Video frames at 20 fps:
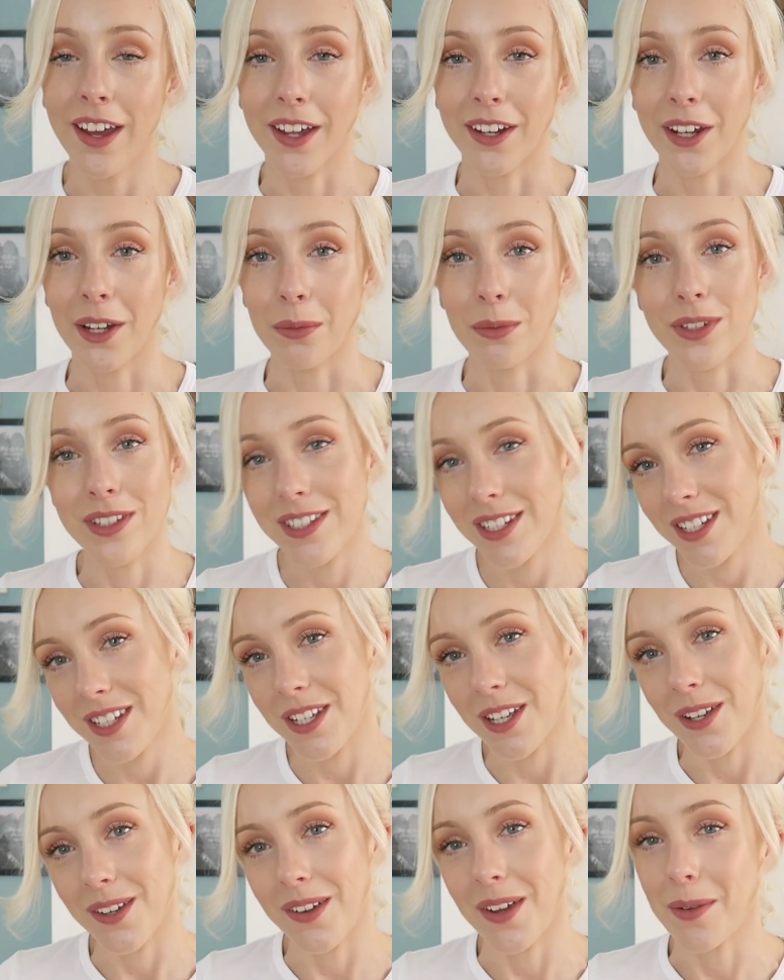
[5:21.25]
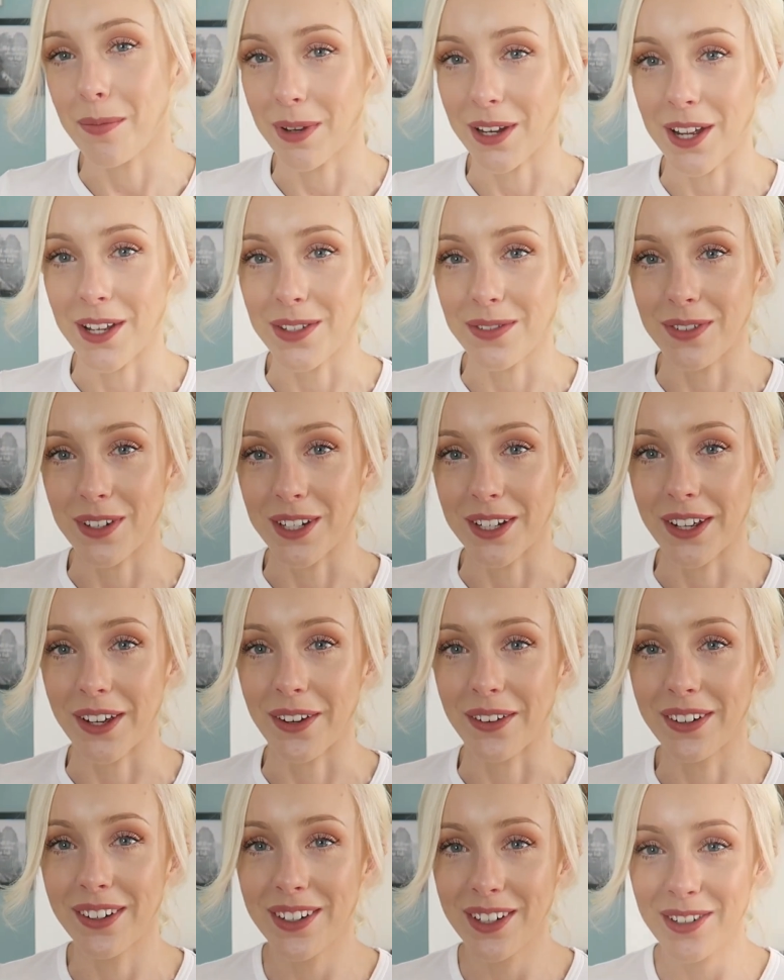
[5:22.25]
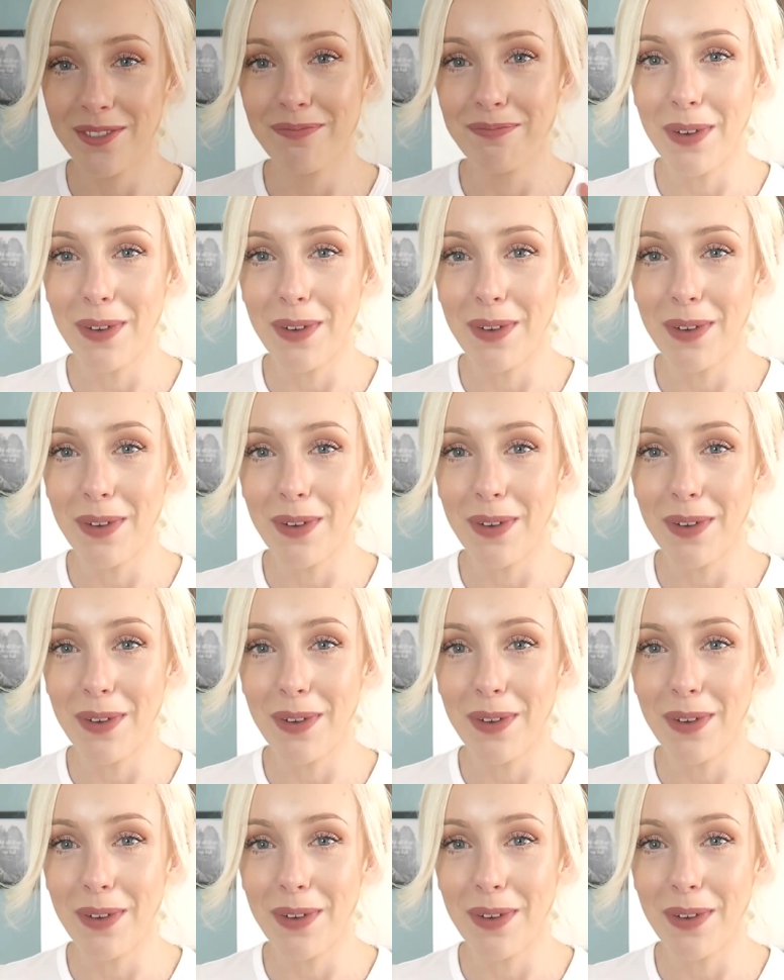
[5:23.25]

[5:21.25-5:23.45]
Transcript: And I will see you in my next video.